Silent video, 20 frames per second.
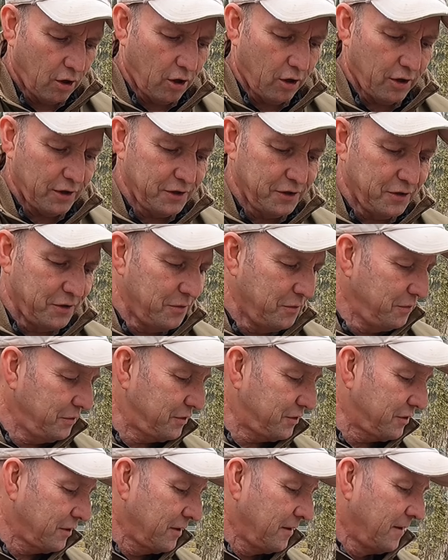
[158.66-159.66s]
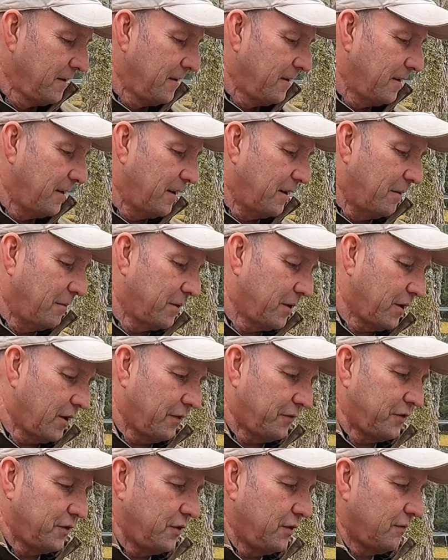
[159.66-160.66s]
I use. Um, I don't
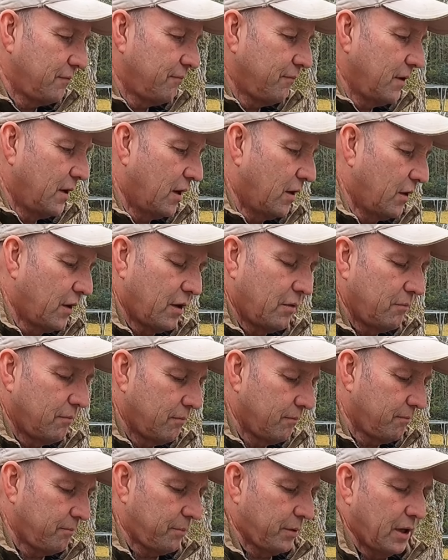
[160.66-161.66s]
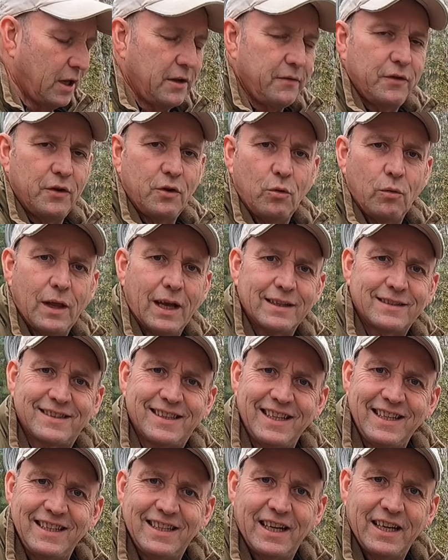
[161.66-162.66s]
have to, you know, I don't believe in all that
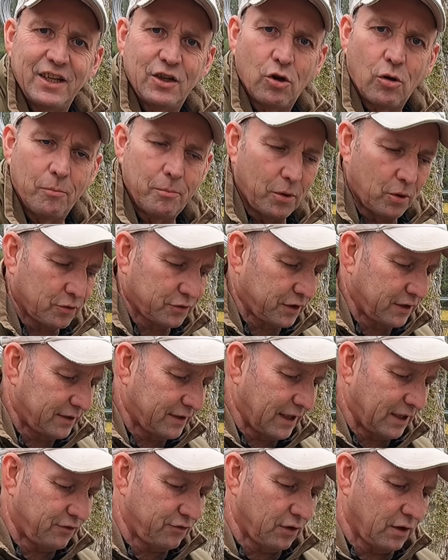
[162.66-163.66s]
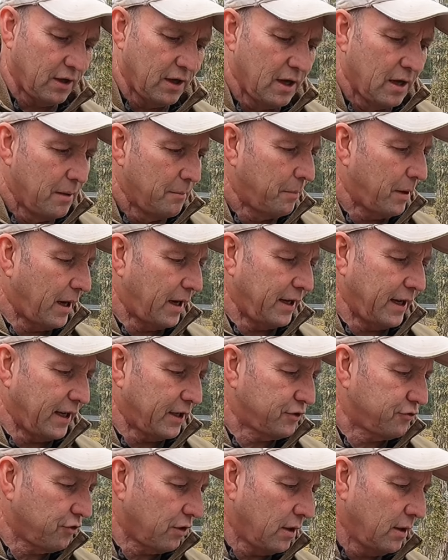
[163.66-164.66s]
seedling compost, etc. Paying
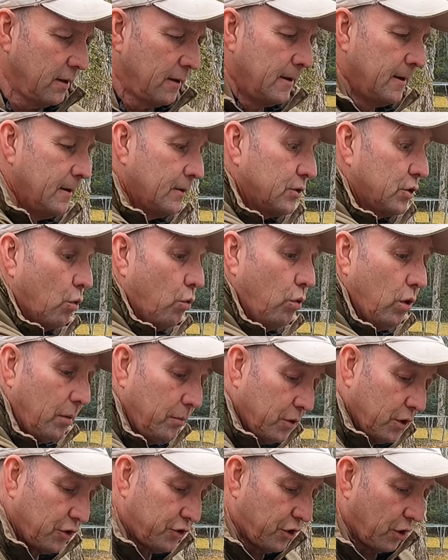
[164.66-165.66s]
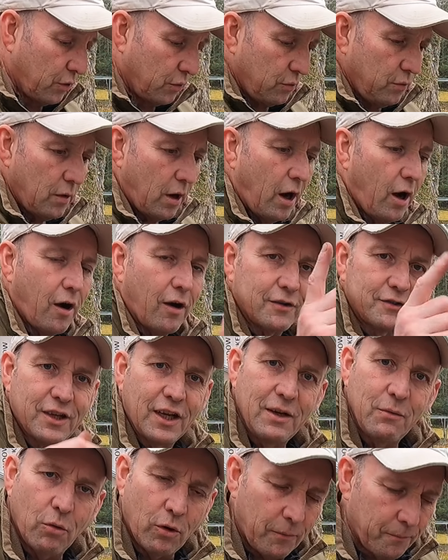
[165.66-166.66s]
extra. So all I'm going to do, oh, I'll
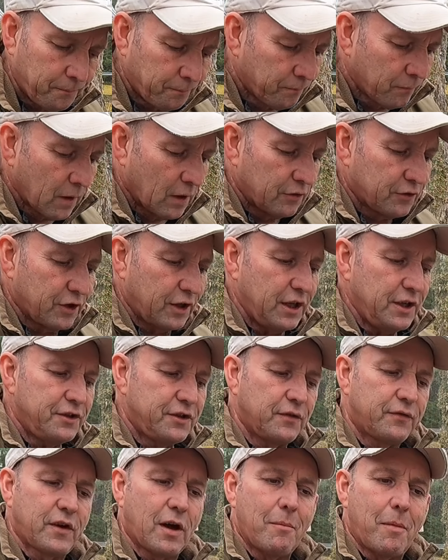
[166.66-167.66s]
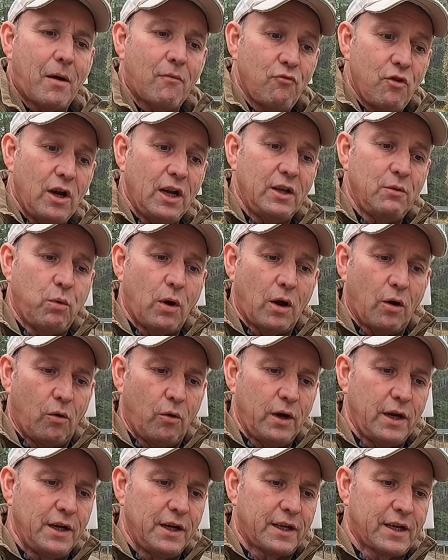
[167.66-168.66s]
tell you what. So these have come up really
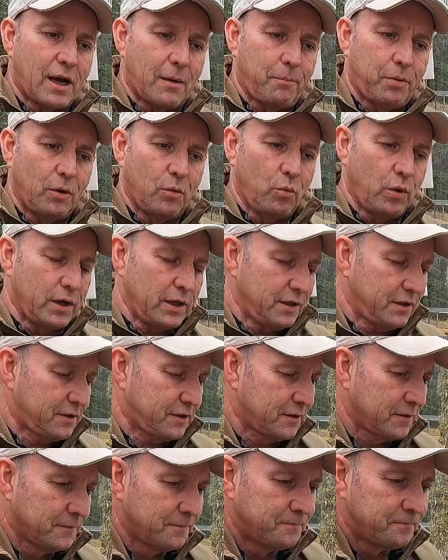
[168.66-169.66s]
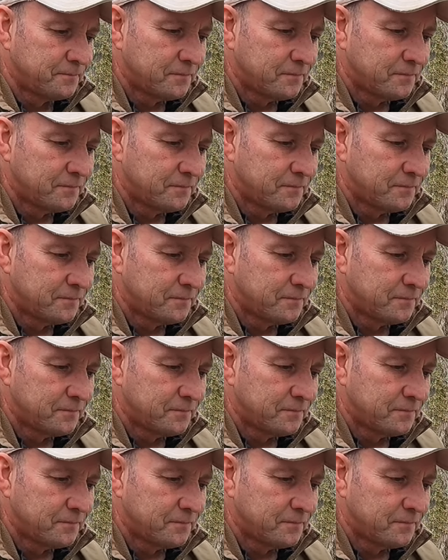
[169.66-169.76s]
well in a couple of weeks.